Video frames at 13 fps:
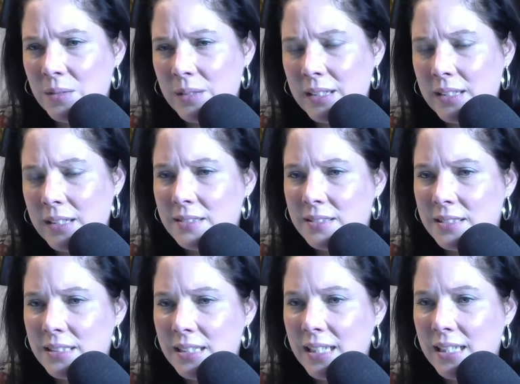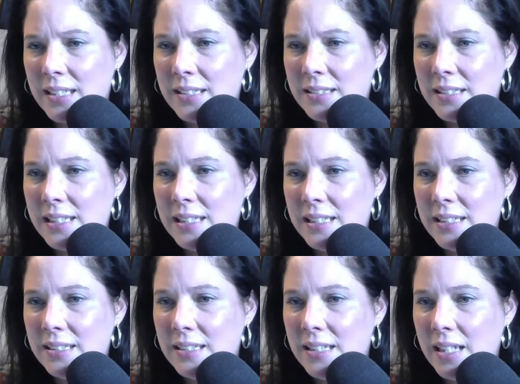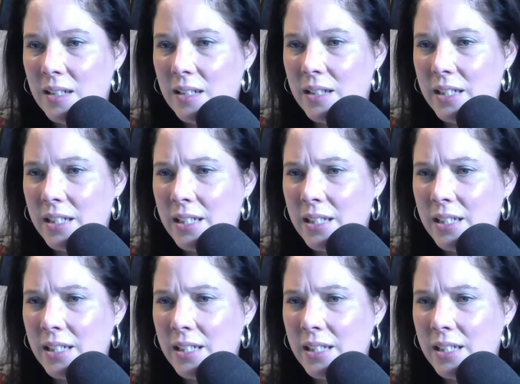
well, yeah, he did help.